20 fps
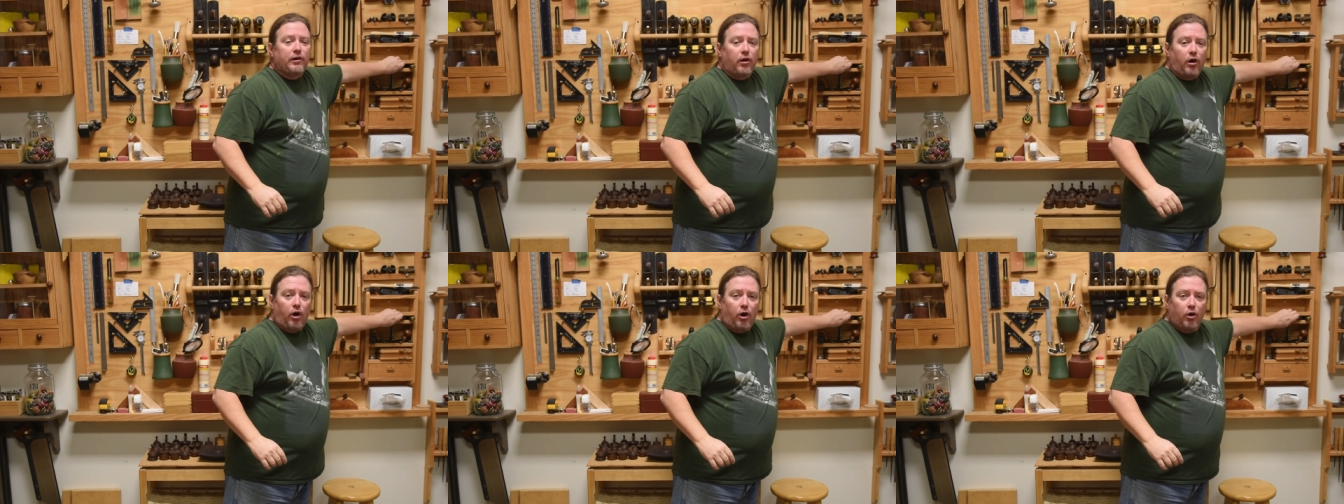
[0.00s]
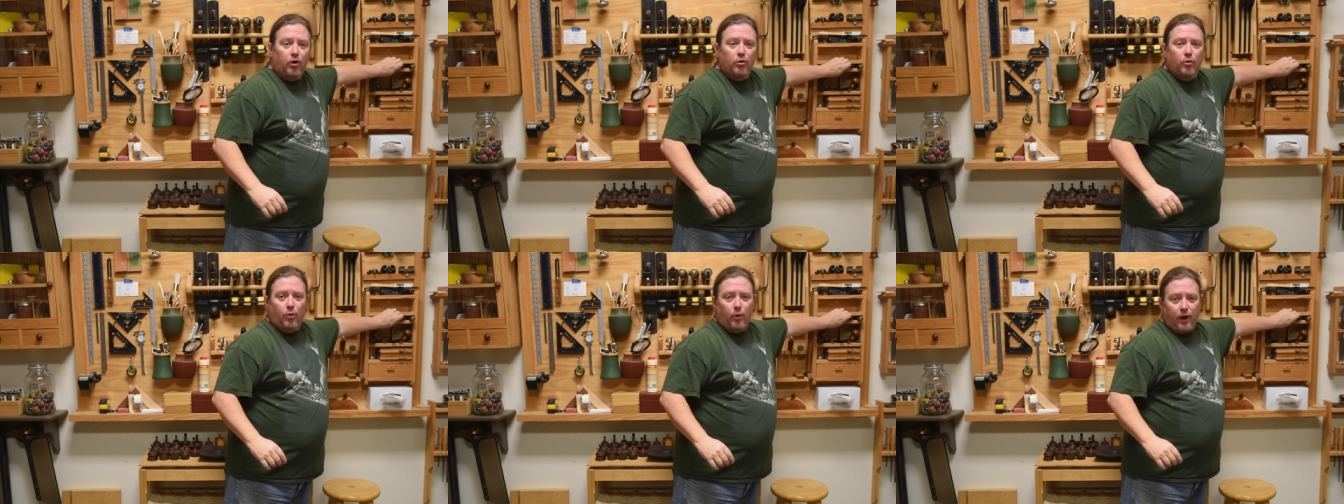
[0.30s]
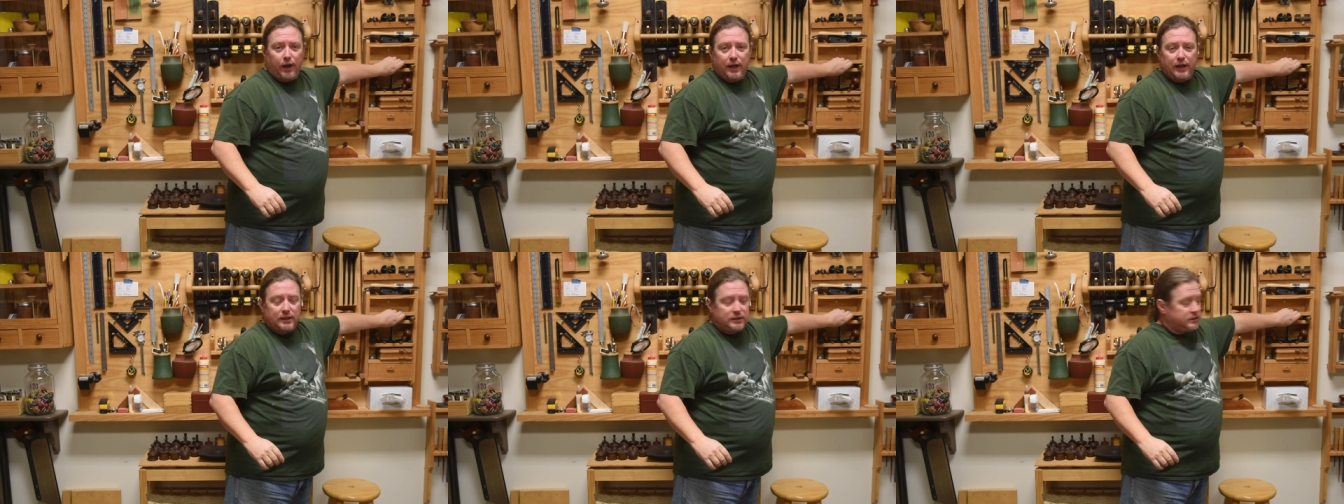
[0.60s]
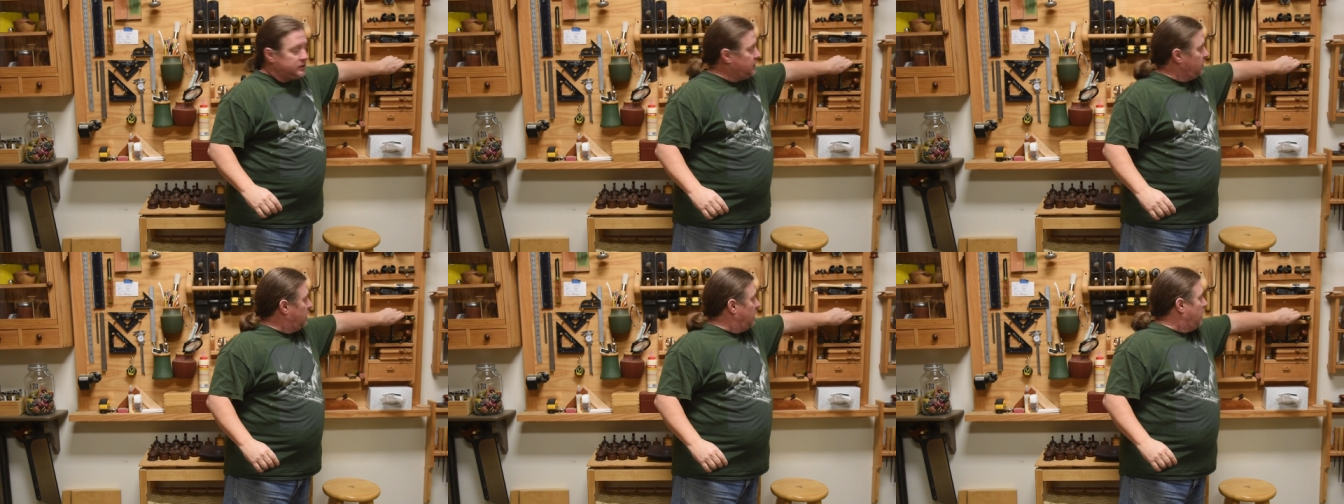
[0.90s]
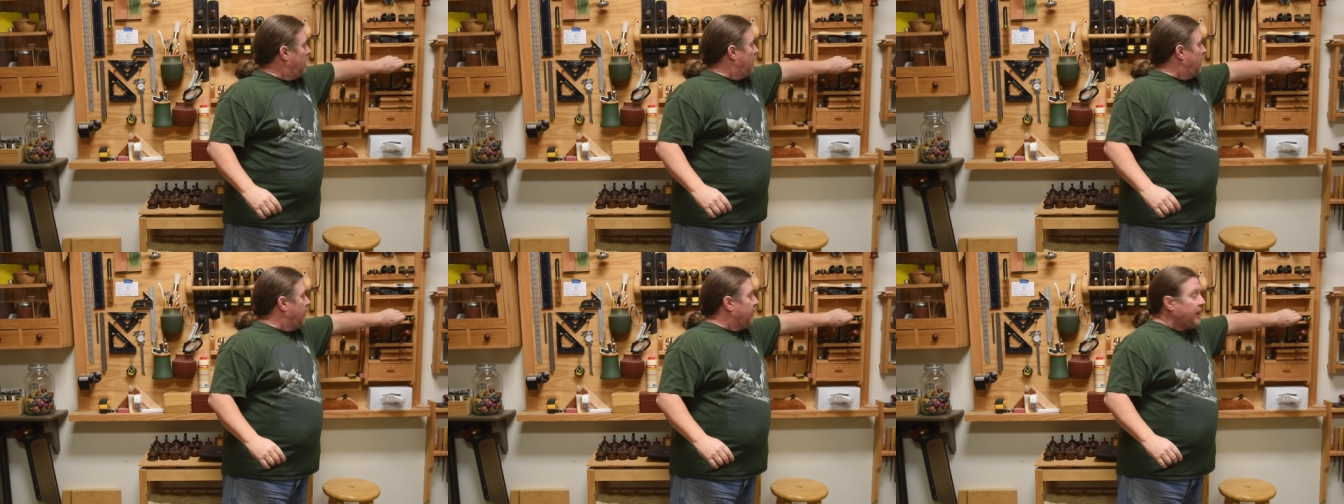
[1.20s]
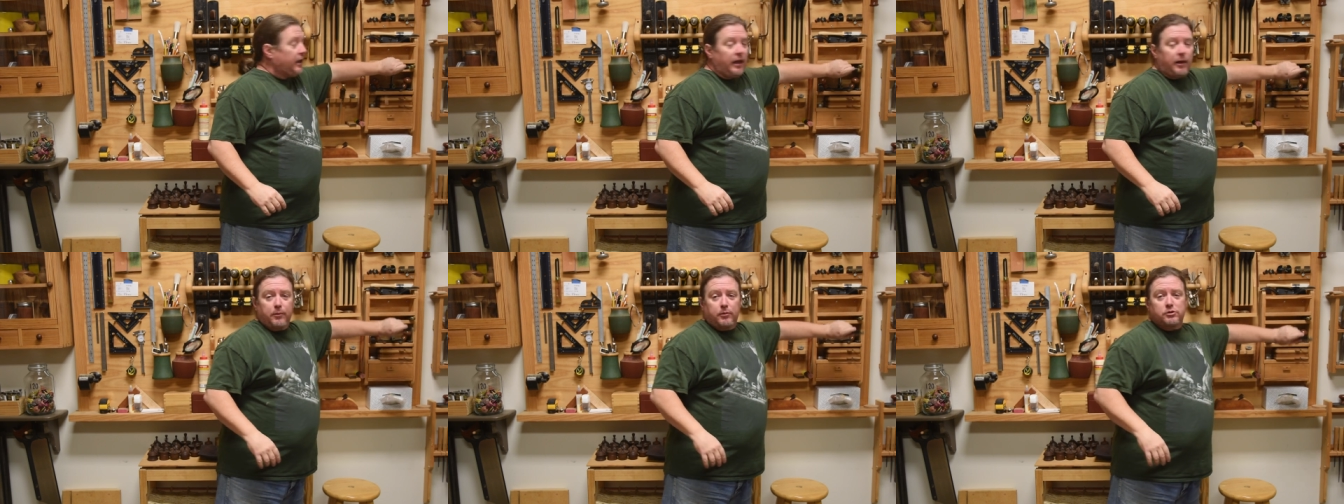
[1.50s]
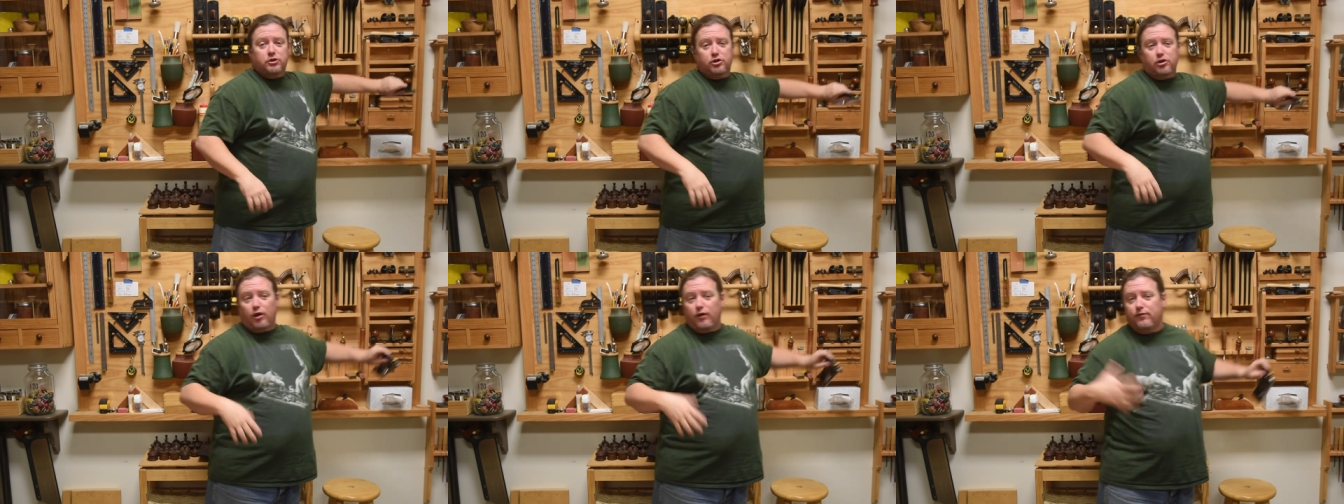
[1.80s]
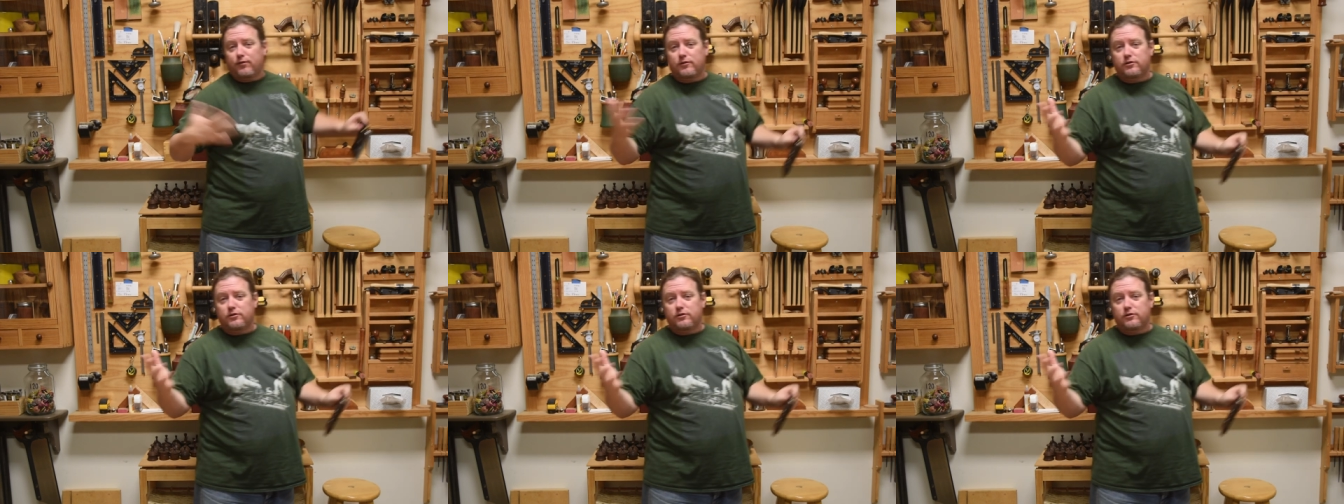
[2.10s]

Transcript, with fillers: their own weight and will serve